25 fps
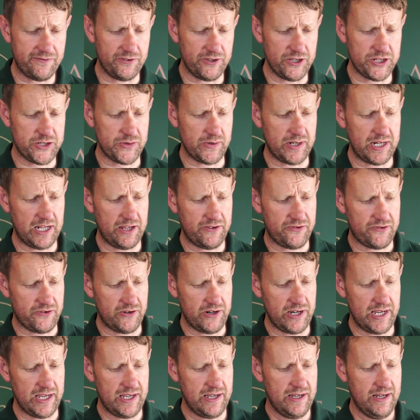for the
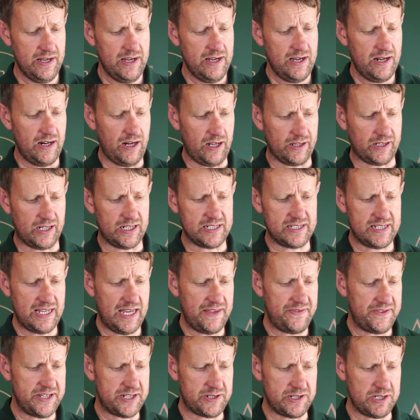23. Like I
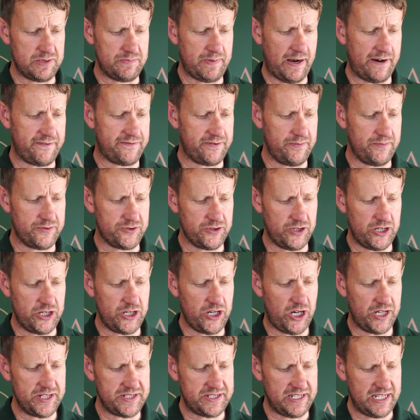said, this is back from sort of
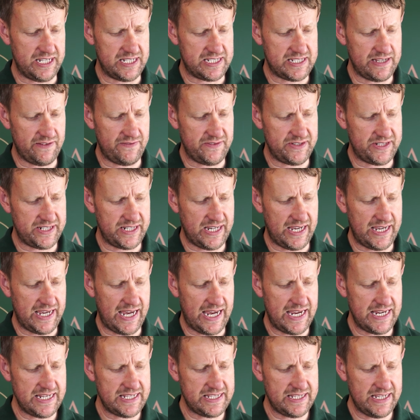
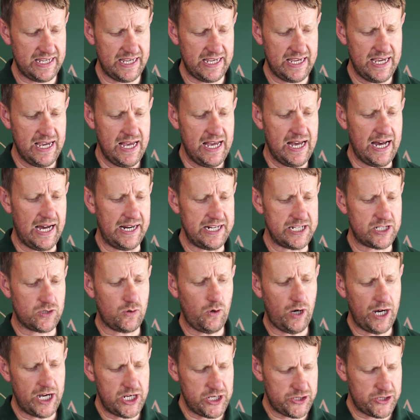1978-80, and it's quite